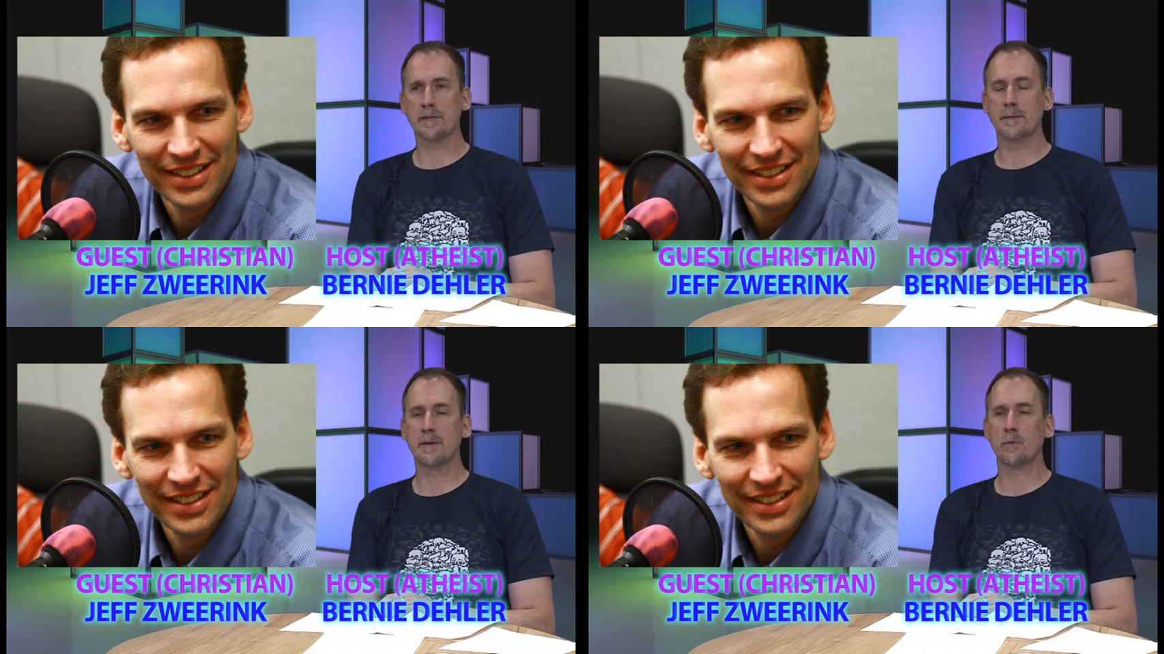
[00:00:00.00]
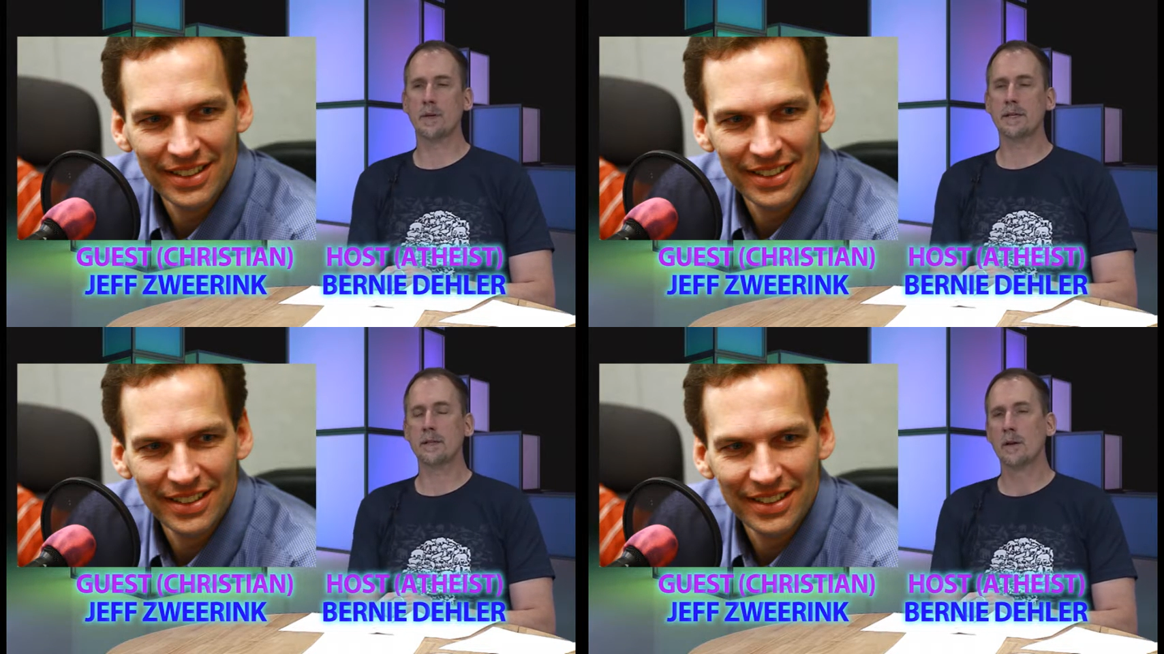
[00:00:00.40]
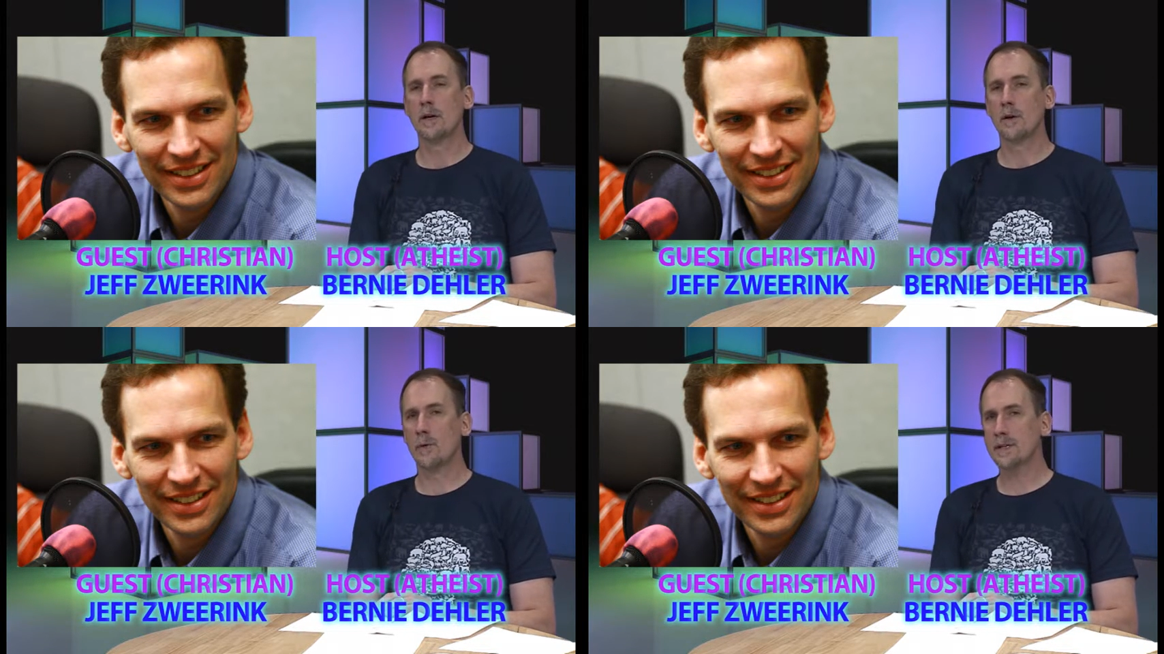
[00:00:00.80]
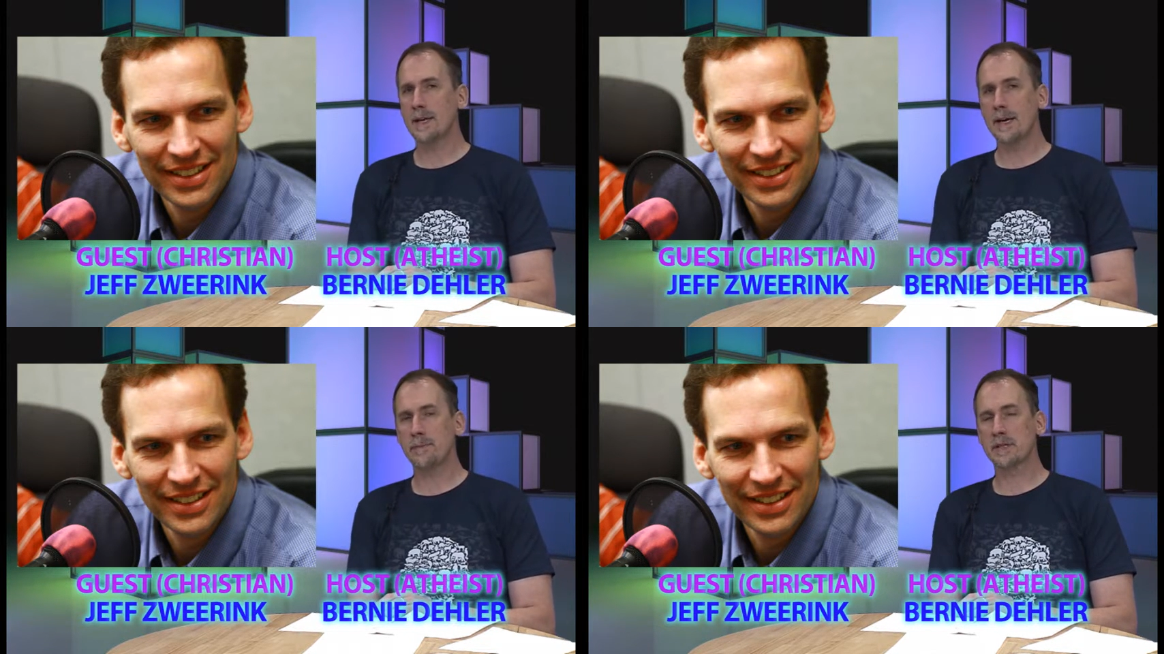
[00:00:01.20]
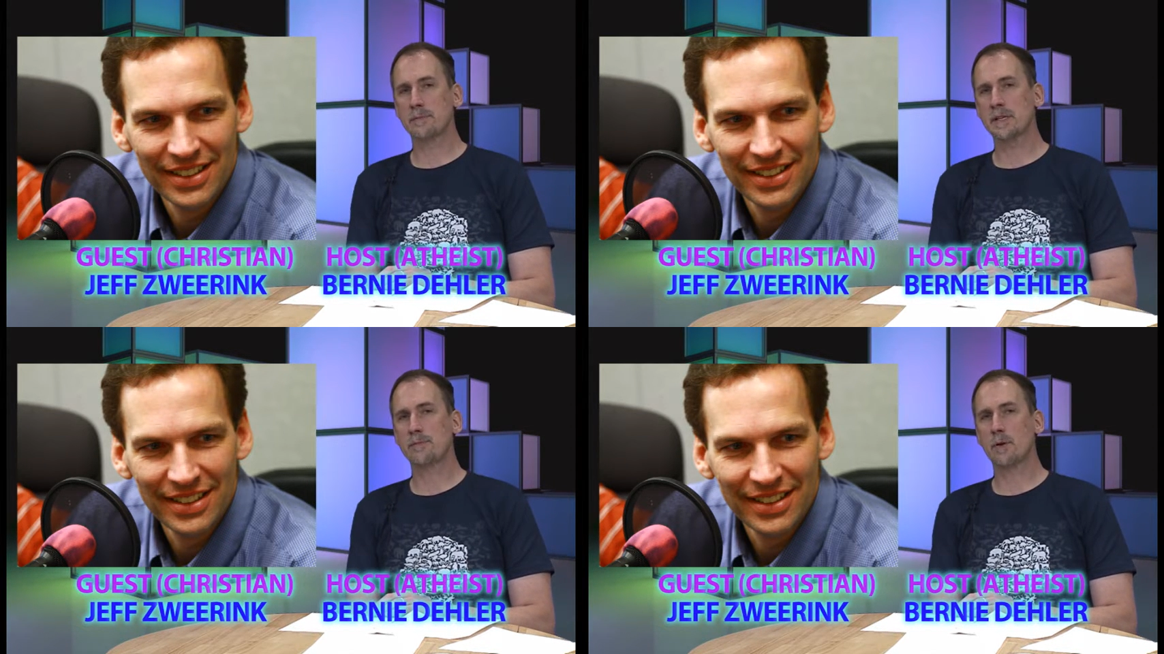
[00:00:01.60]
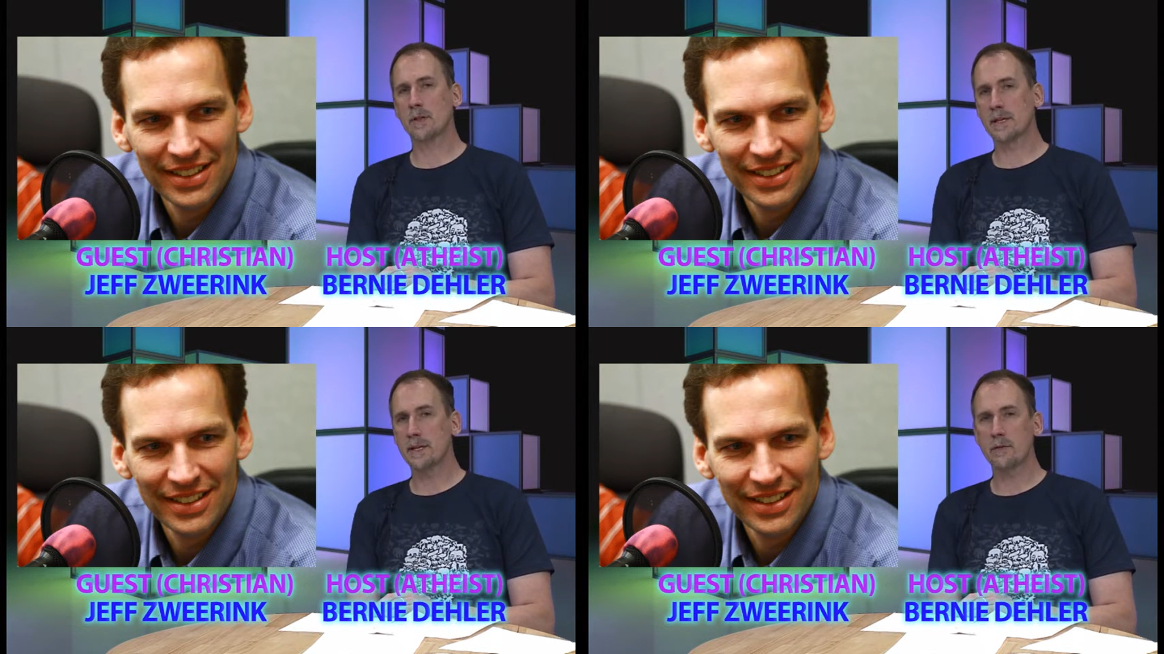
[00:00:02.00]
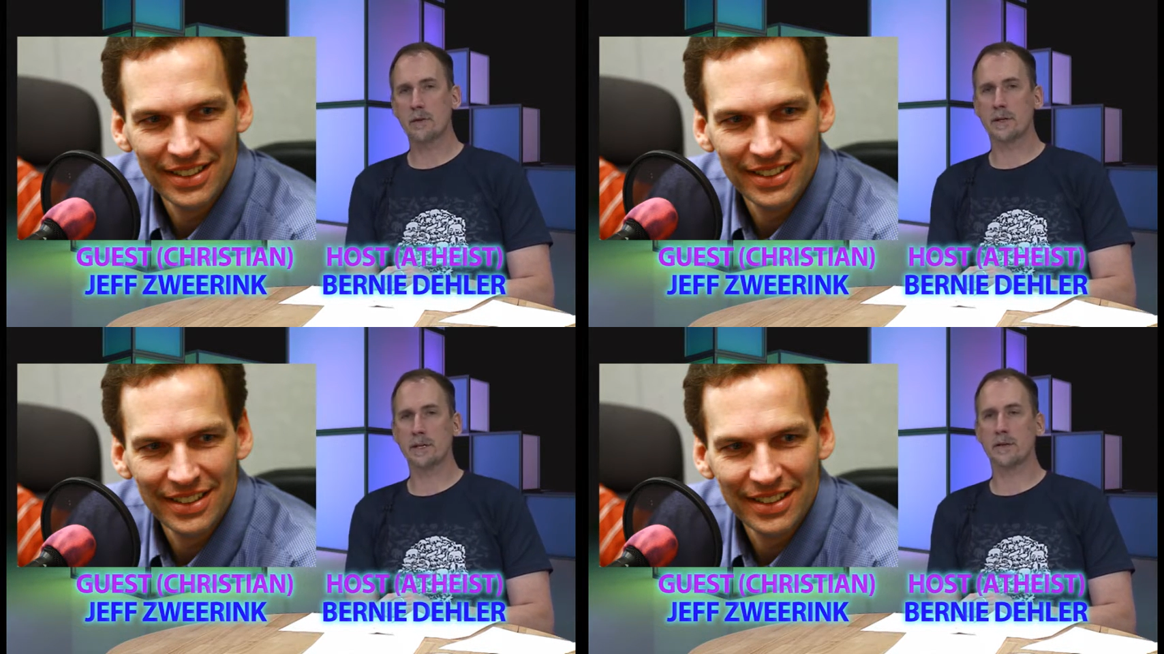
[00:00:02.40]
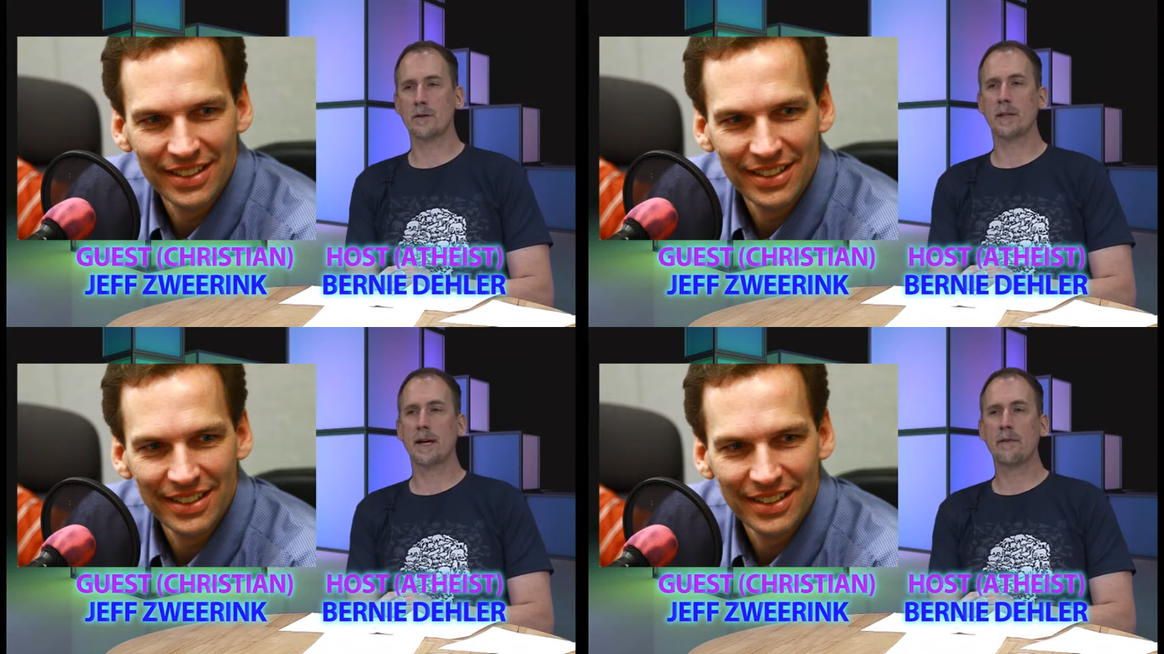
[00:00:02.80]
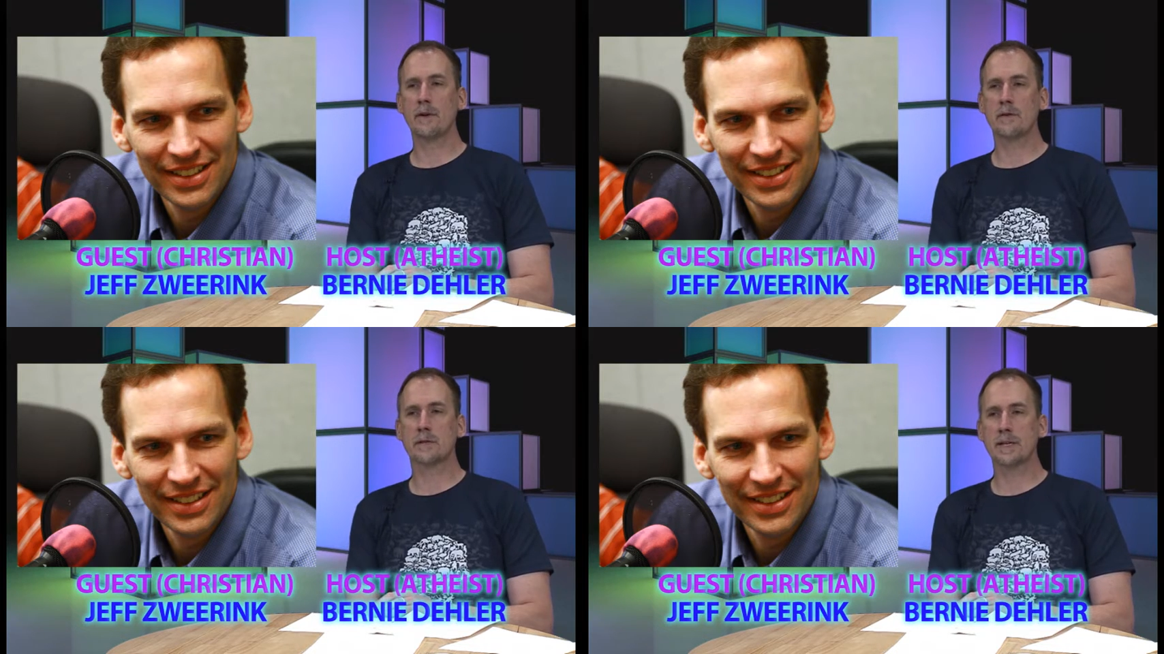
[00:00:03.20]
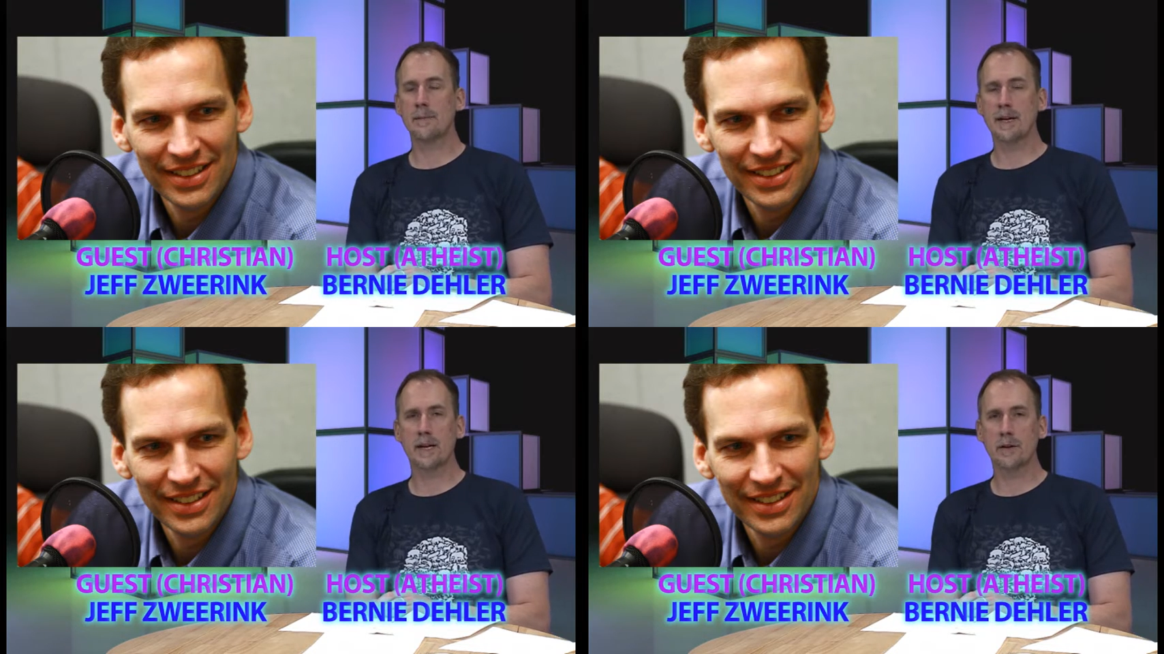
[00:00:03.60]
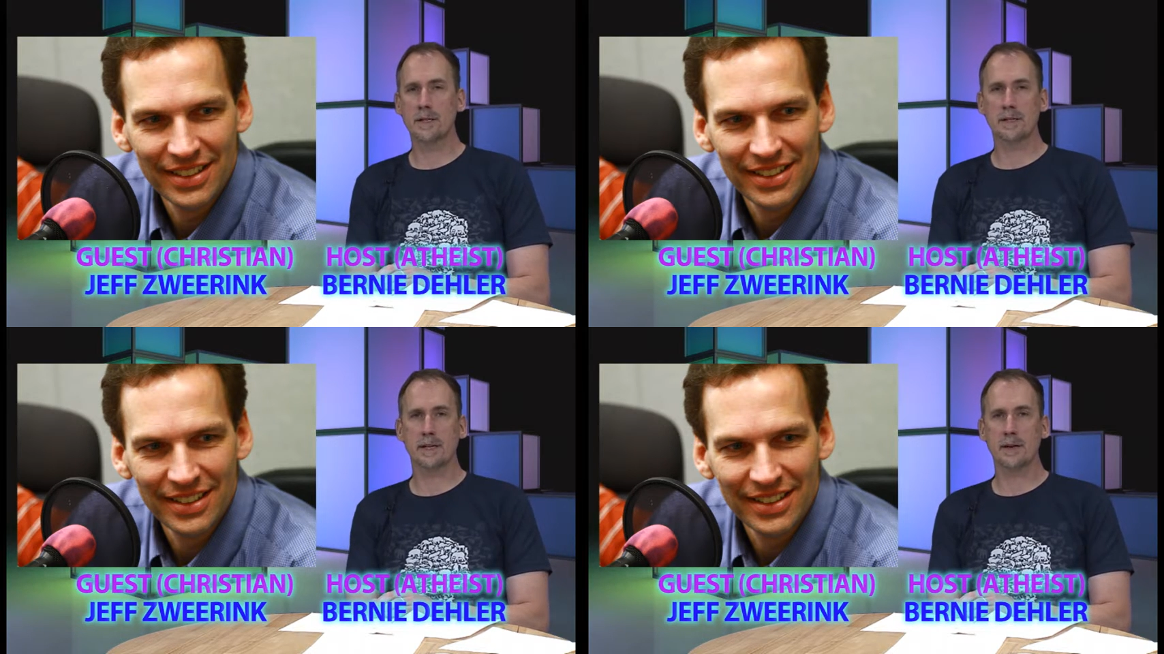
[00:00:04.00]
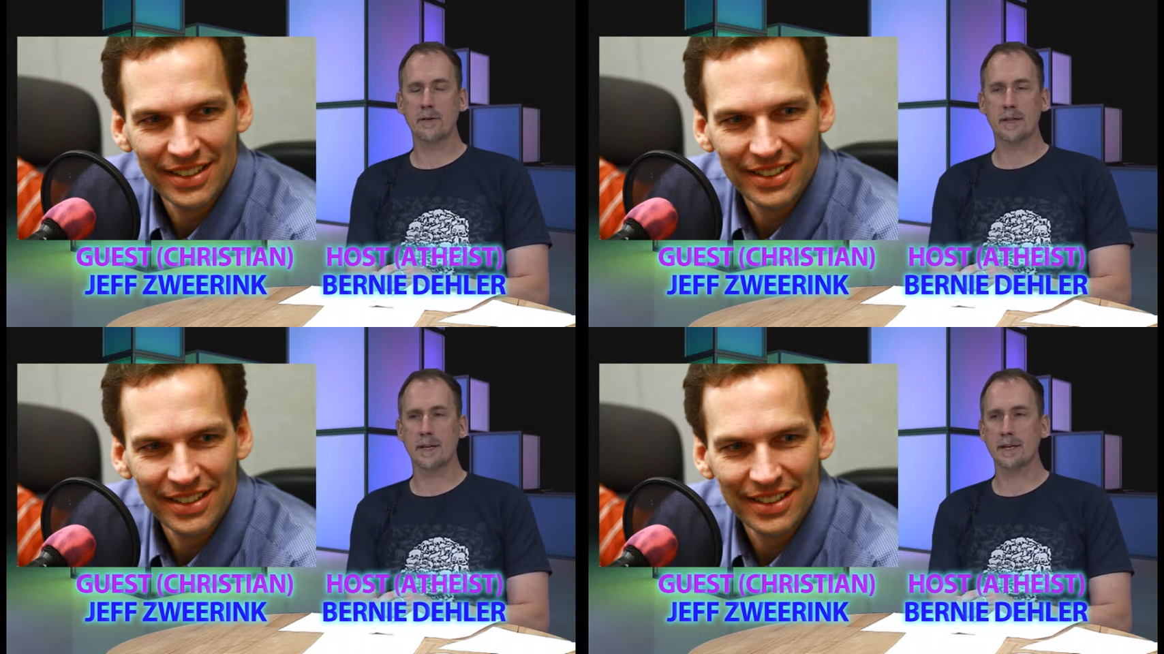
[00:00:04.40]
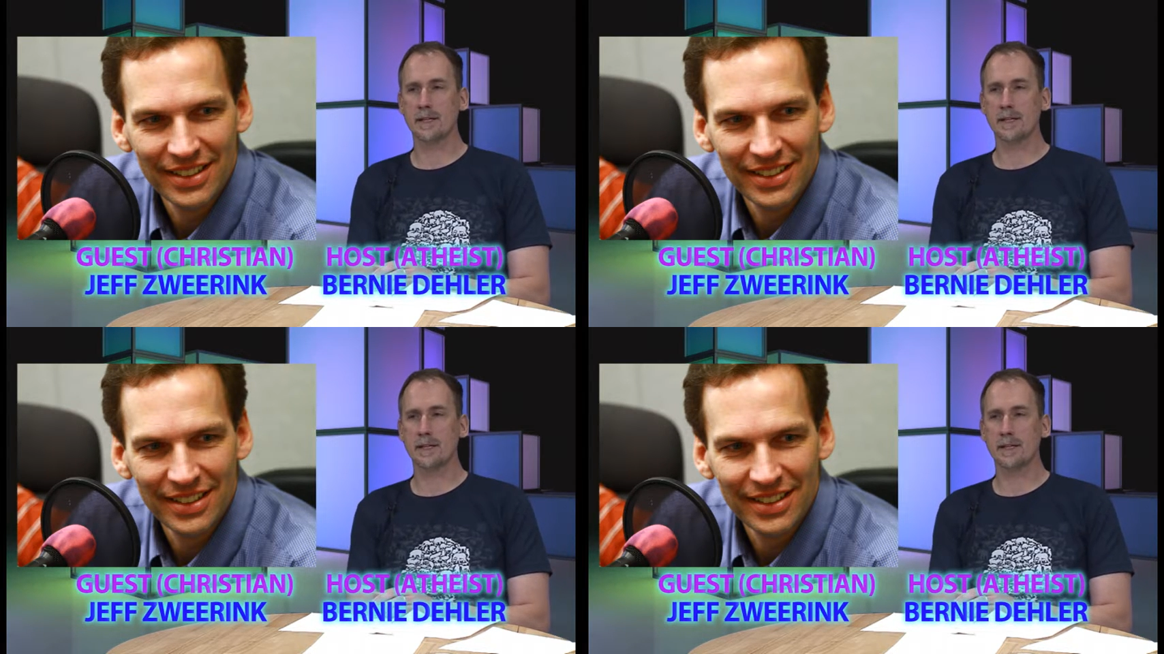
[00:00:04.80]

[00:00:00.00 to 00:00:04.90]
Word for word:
Speaker 1: I mean, one, one camp is much more literal than you. They have their own seminaries and everything.